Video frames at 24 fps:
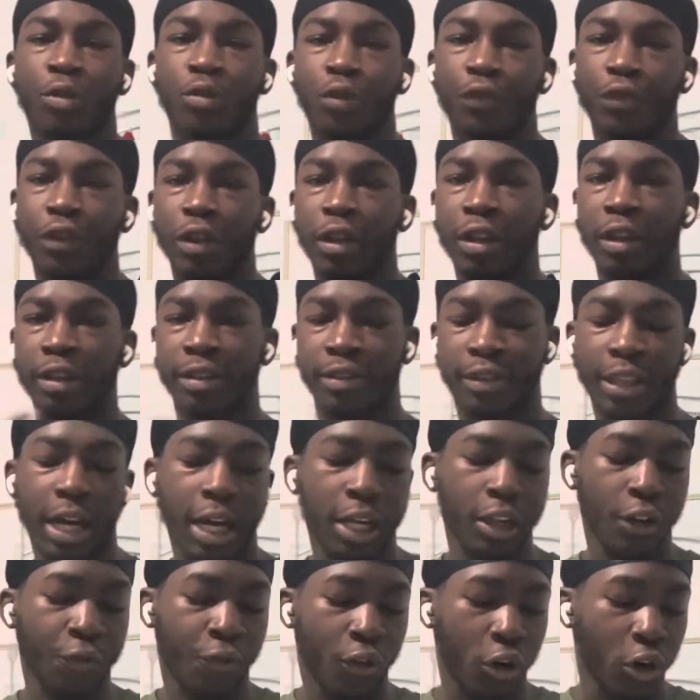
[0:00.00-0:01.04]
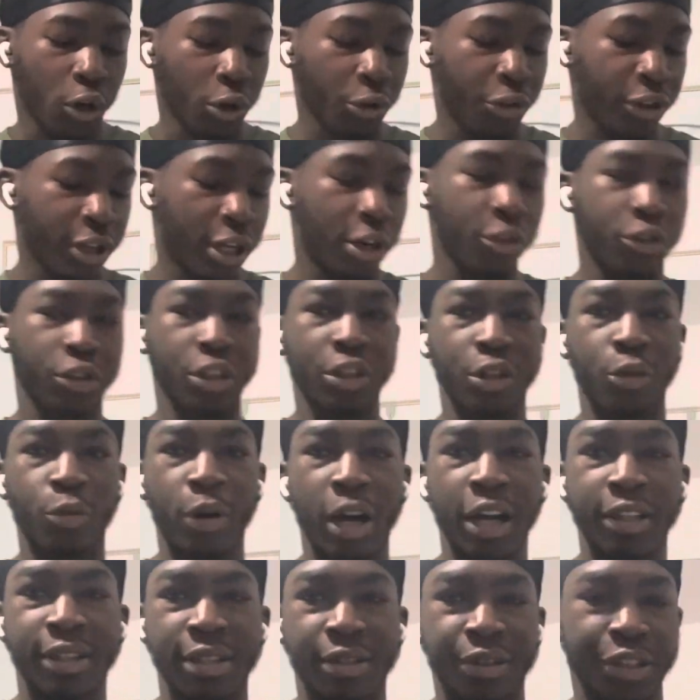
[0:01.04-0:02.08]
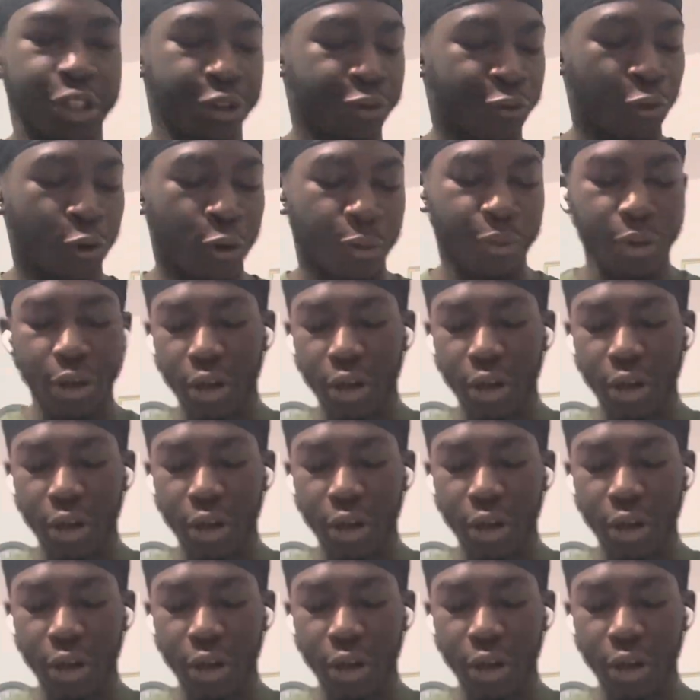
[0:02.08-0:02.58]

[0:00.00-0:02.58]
with the style of clothing I was gonna wear to sixth form.